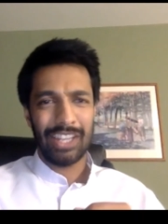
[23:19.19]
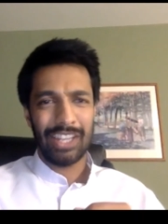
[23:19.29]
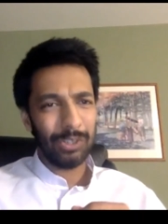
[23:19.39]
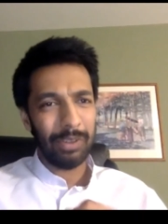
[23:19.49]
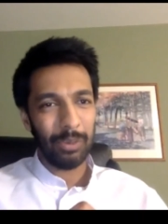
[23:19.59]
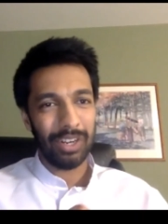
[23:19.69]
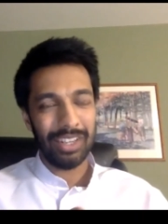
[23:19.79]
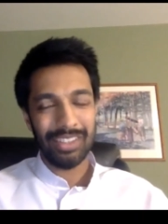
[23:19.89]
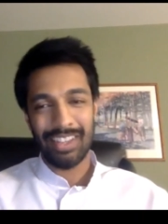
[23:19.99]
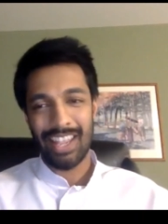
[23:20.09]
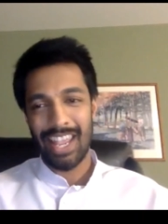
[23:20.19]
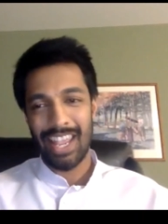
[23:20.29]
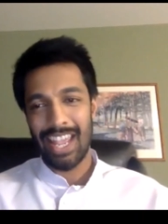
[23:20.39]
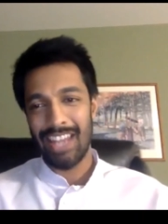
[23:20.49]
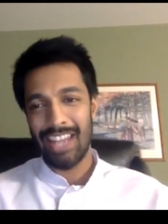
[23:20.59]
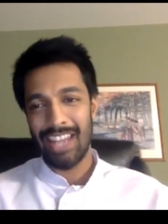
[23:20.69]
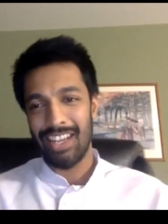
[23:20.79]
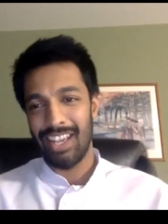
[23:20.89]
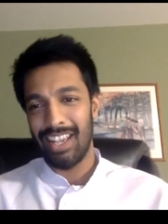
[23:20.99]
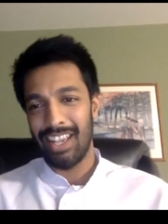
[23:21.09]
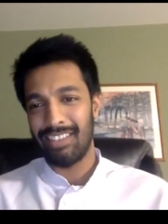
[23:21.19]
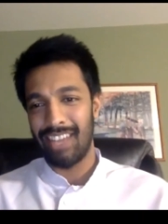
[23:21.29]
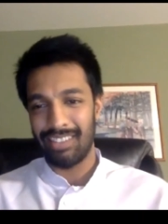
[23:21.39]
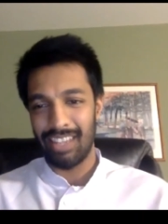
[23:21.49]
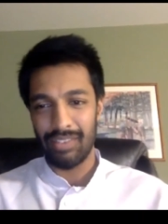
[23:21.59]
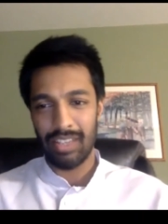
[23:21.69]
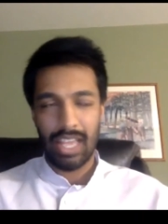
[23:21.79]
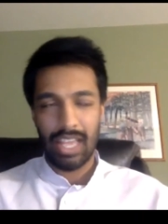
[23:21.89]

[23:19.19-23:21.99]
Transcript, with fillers: continue to spread the word and uh, stay safe.